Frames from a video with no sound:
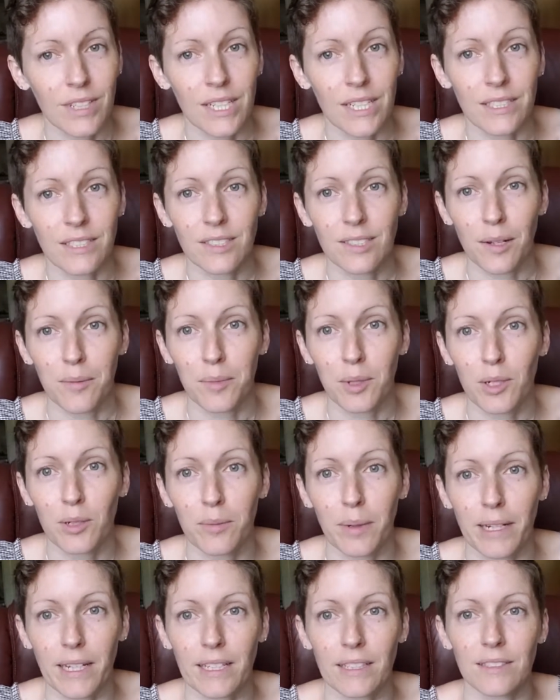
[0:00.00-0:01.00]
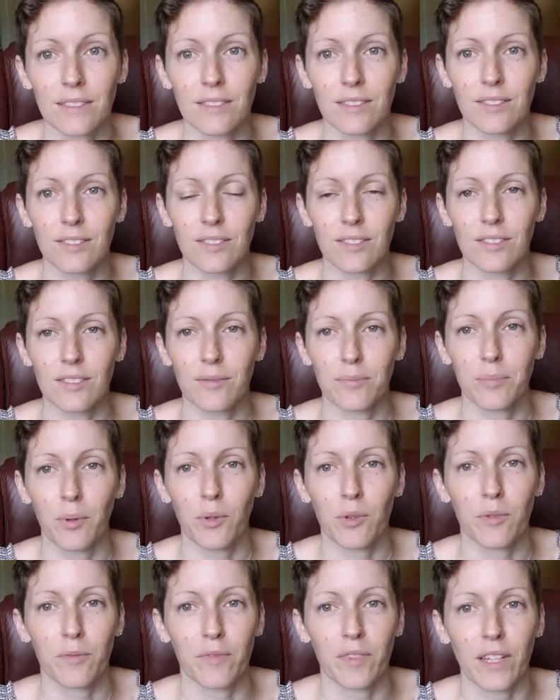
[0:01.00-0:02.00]
it's summer, my kids,
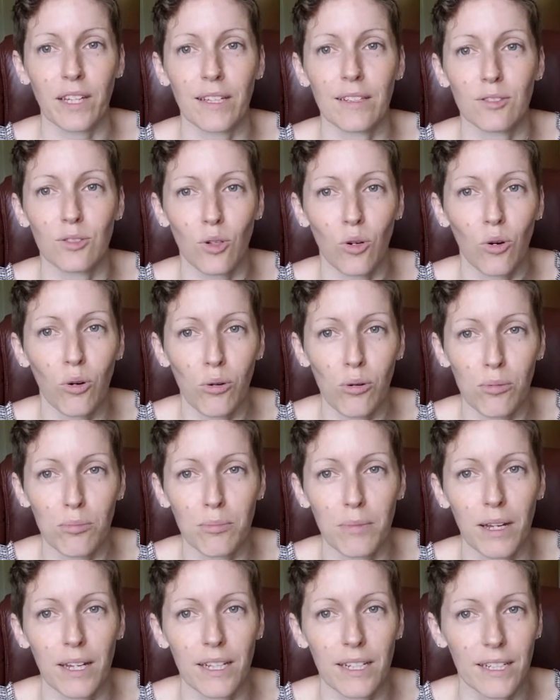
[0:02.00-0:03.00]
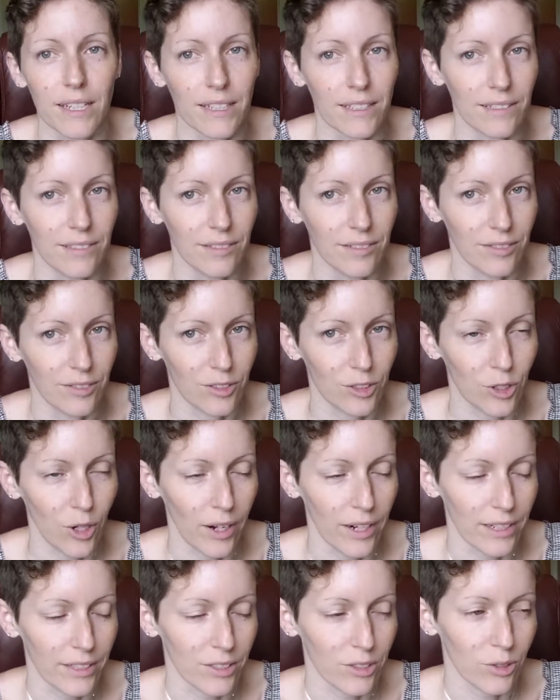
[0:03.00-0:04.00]
both of the kids are home, and
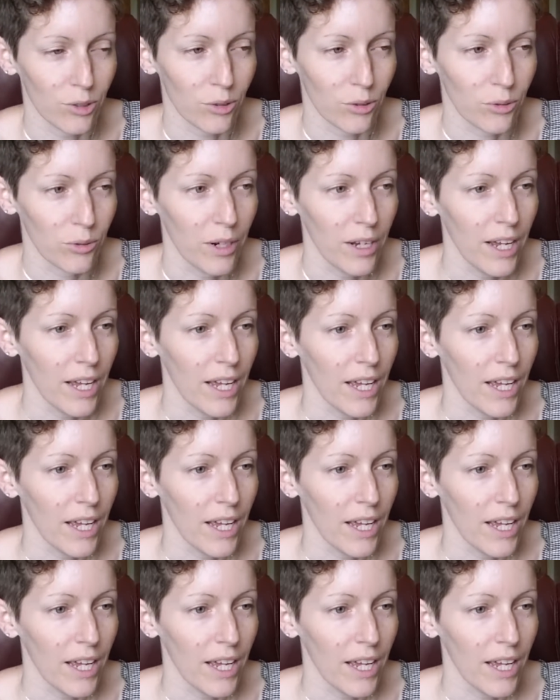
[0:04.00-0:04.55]
trying to